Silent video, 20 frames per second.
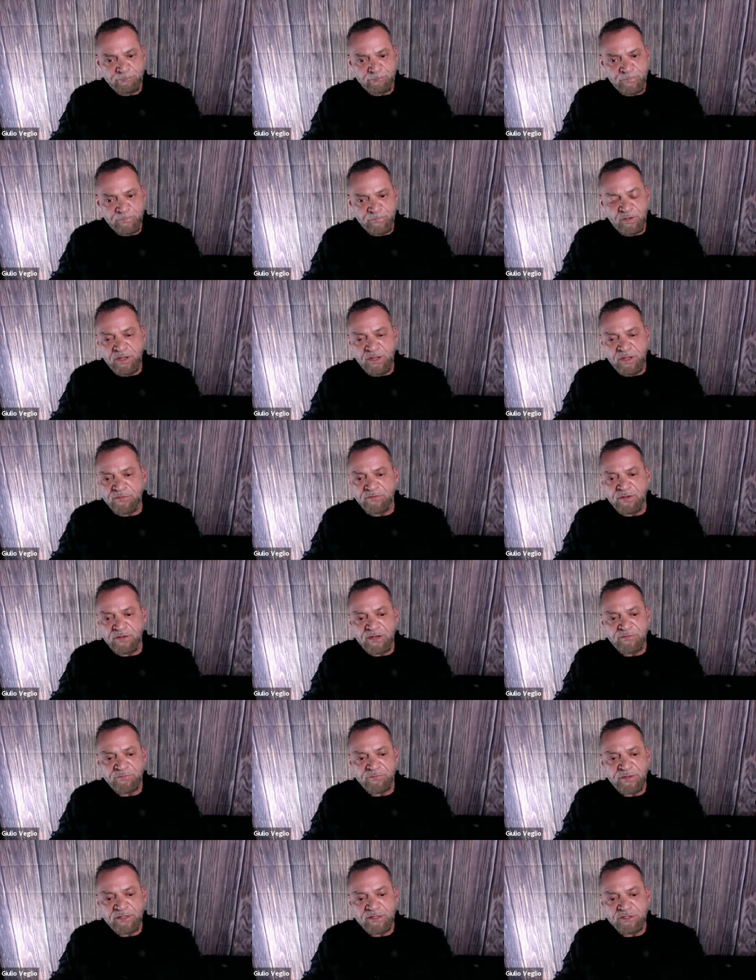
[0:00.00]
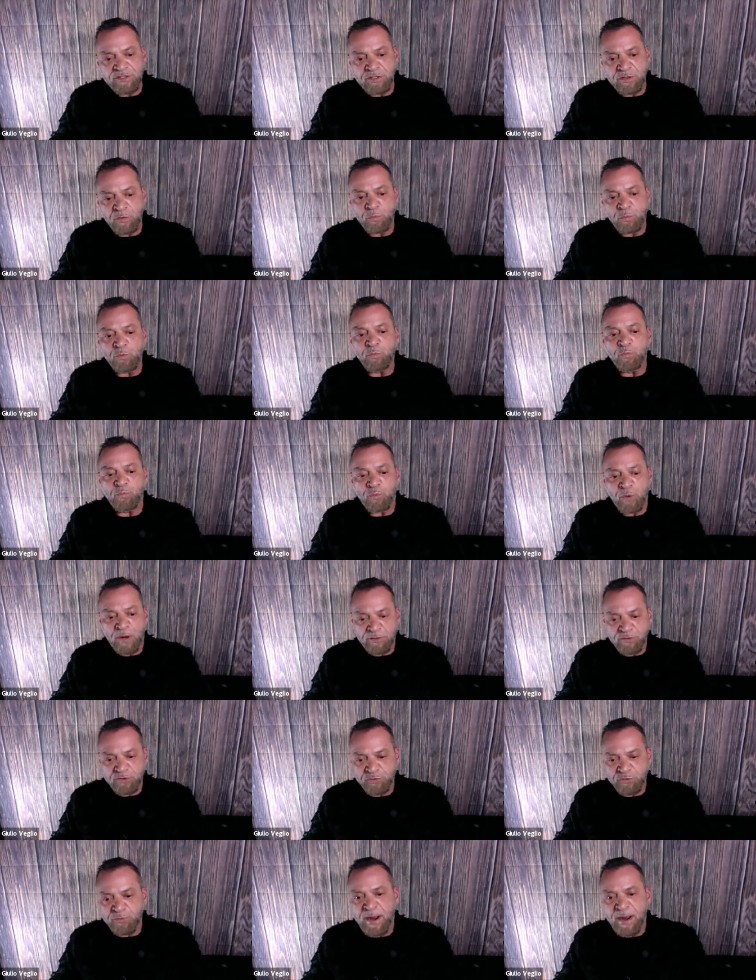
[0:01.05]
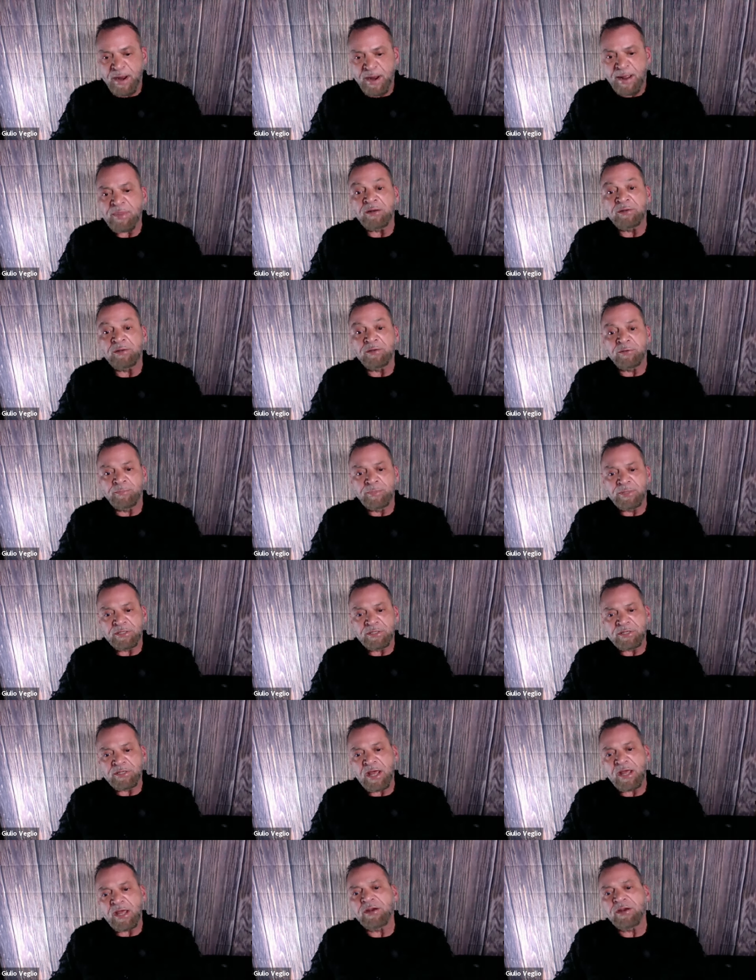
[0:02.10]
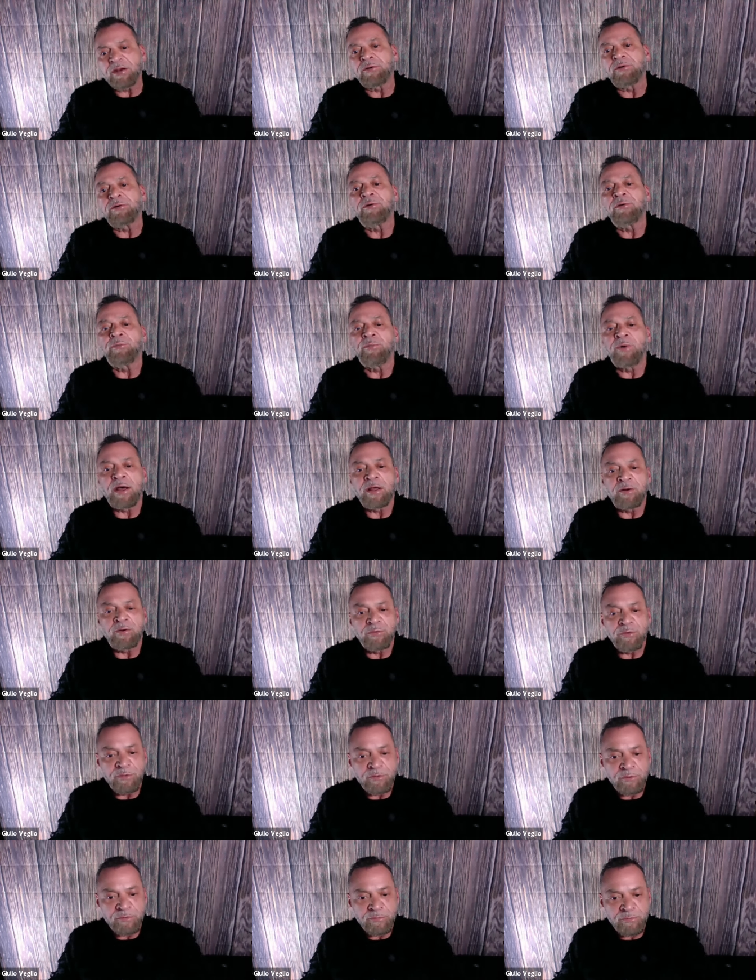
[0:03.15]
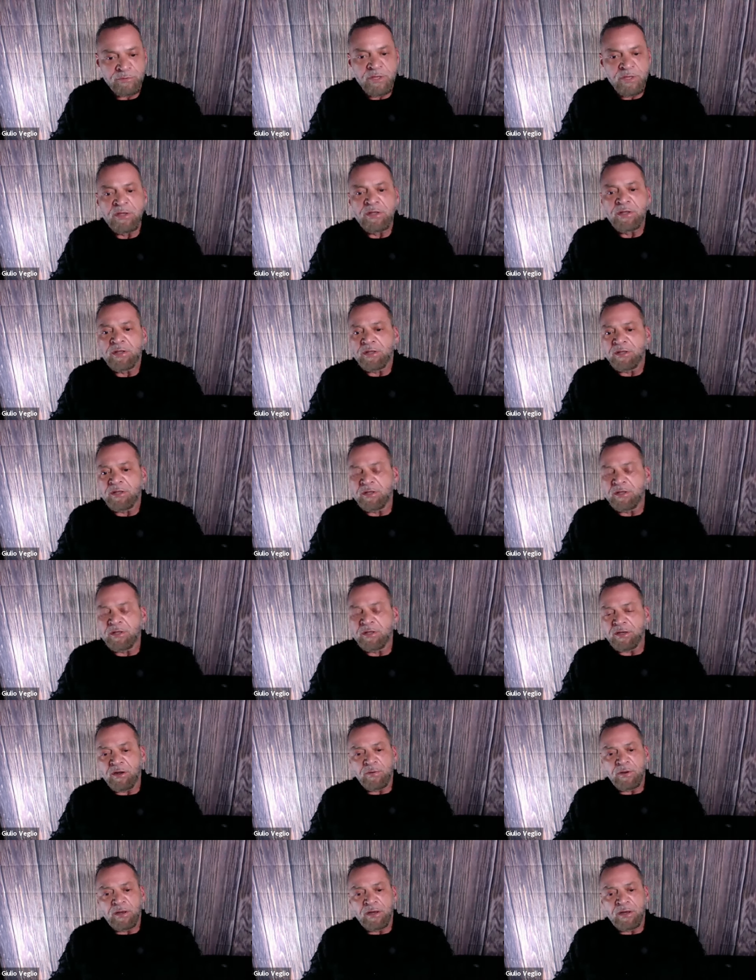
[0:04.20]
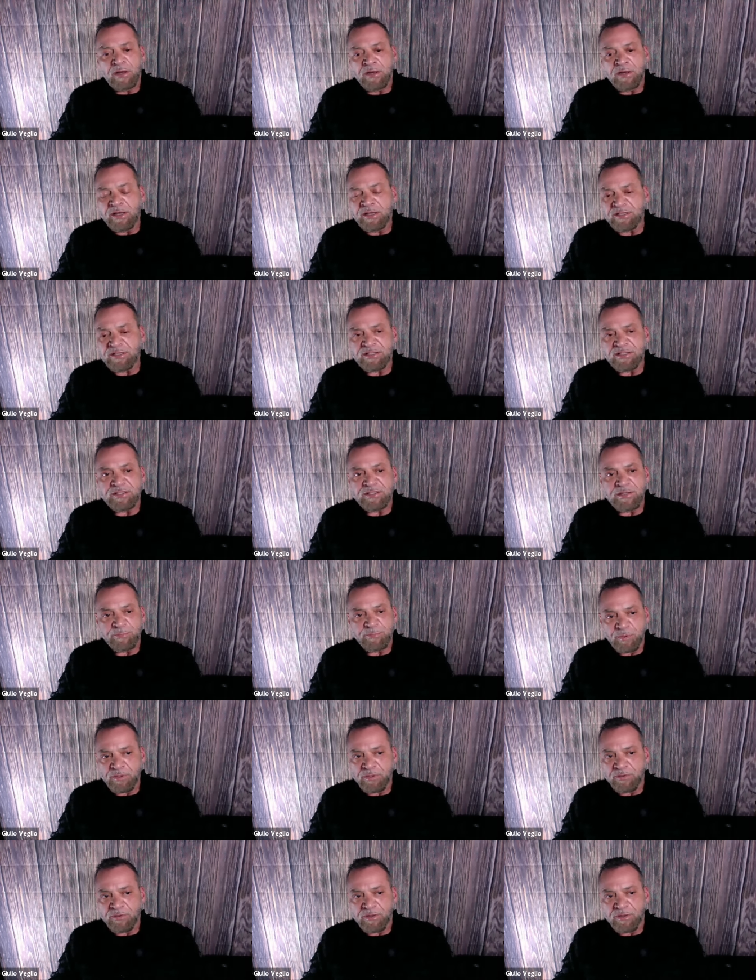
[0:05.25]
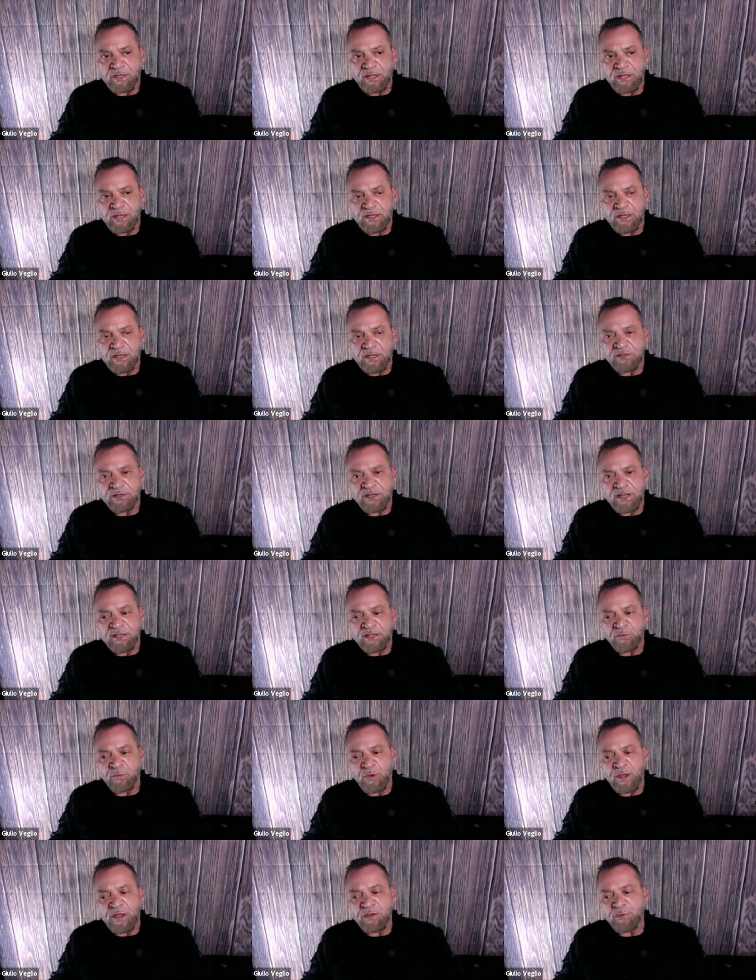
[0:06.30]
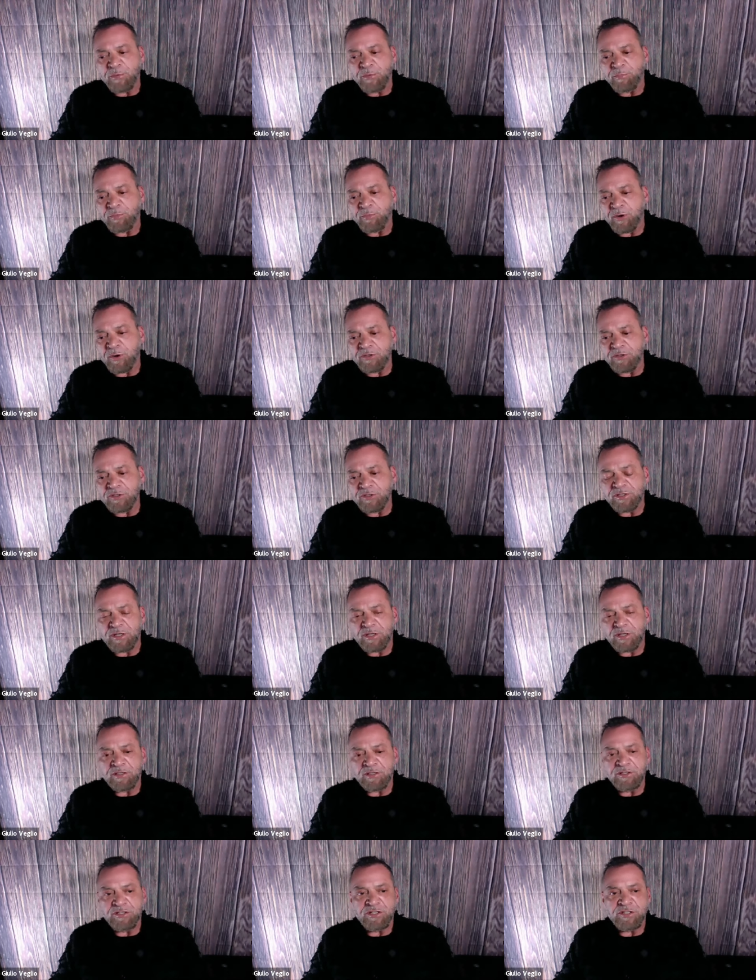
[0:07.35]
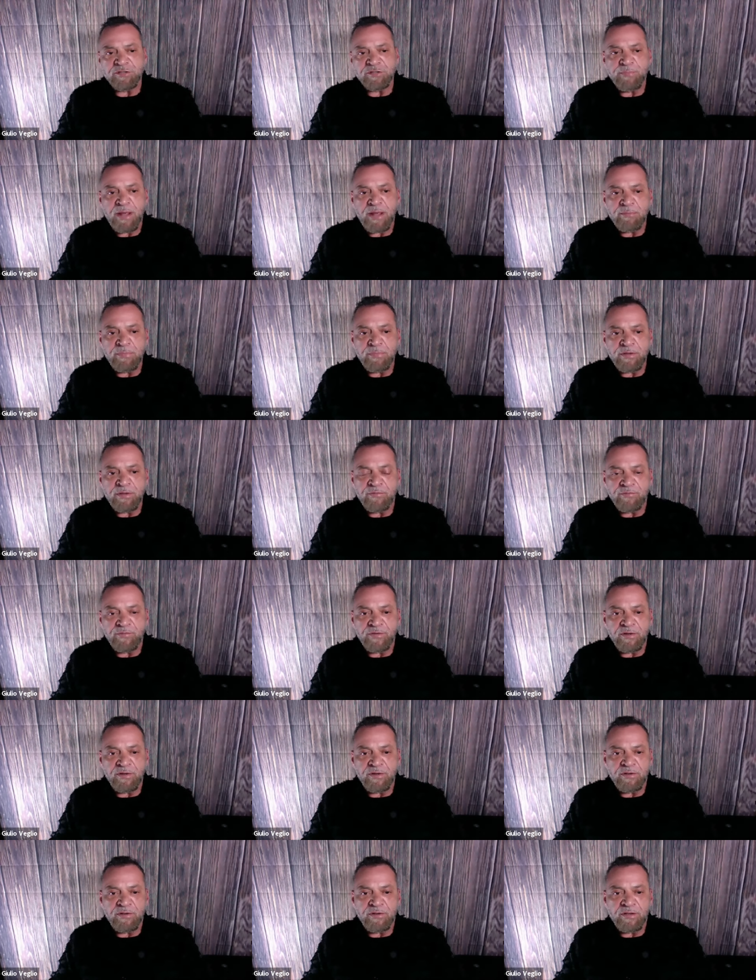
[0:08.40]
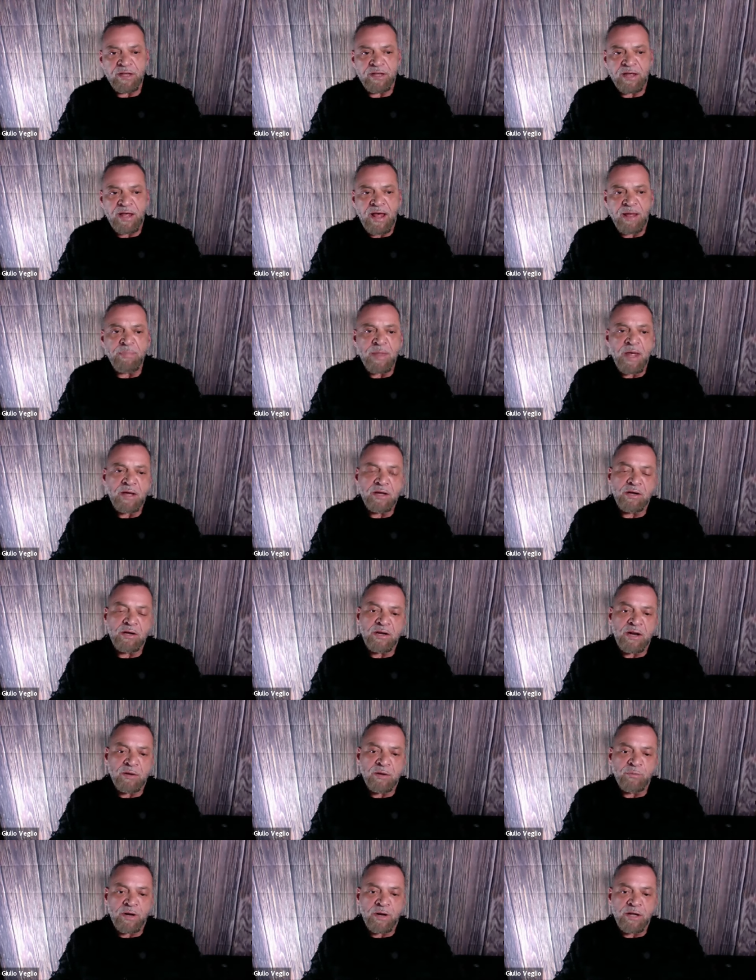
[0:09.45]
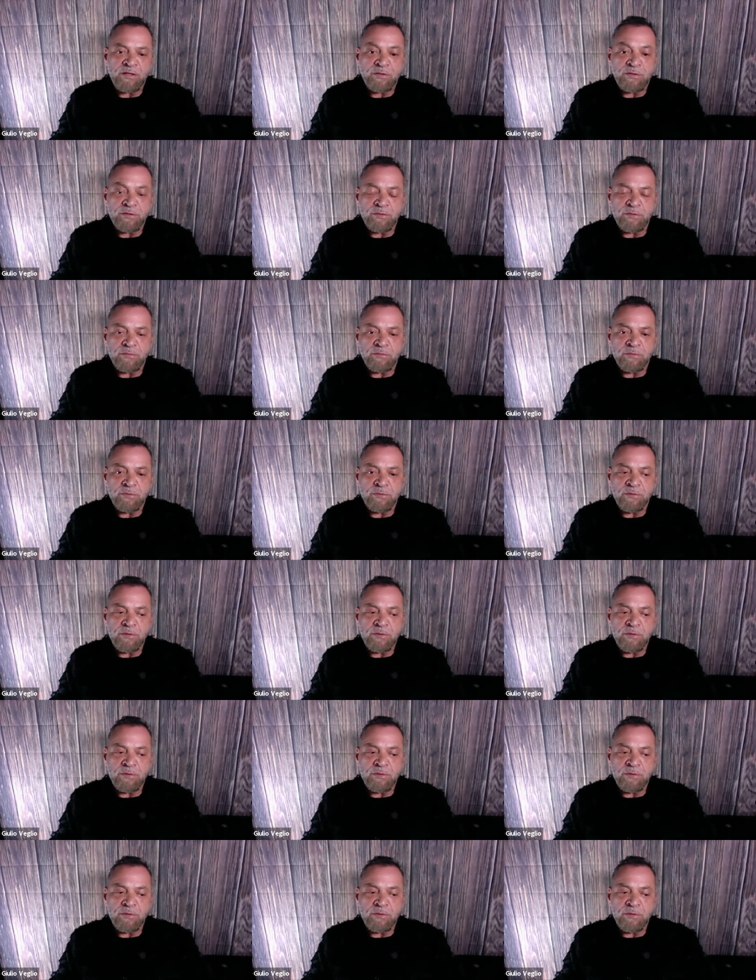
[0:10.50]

You know, even if it's, you know, why don't you wrap that a little bit tighter? Or why don't you, you know, uh, it's a simple little thing. And they're like, the way you approached it just made me feel like I'm not good at what I do.